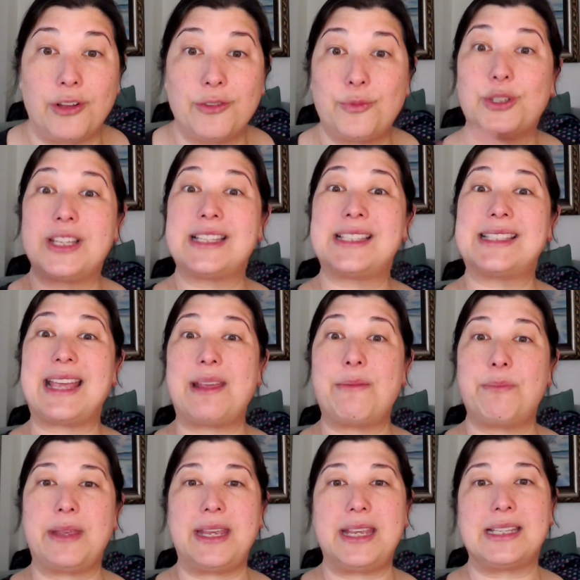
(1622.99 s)
were the same
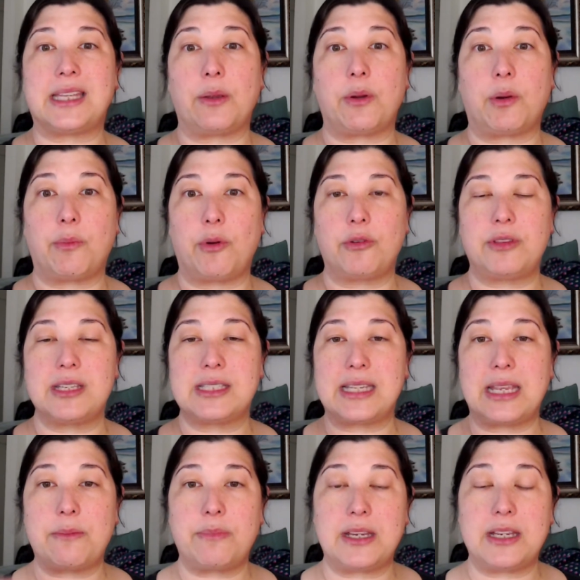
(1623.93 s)
piece. They were both the
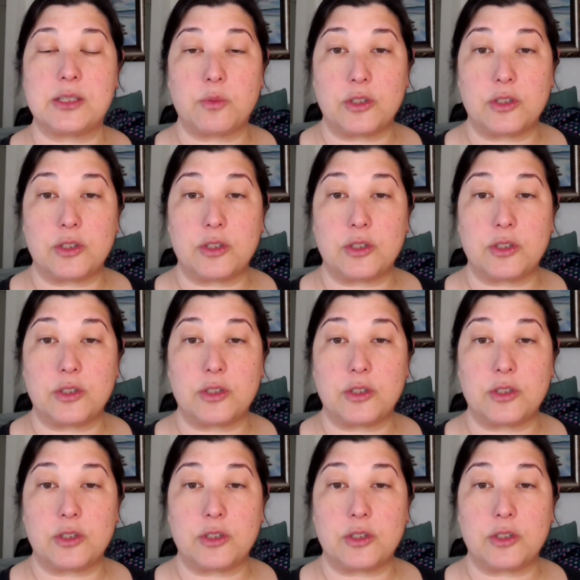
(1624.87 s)
same piece,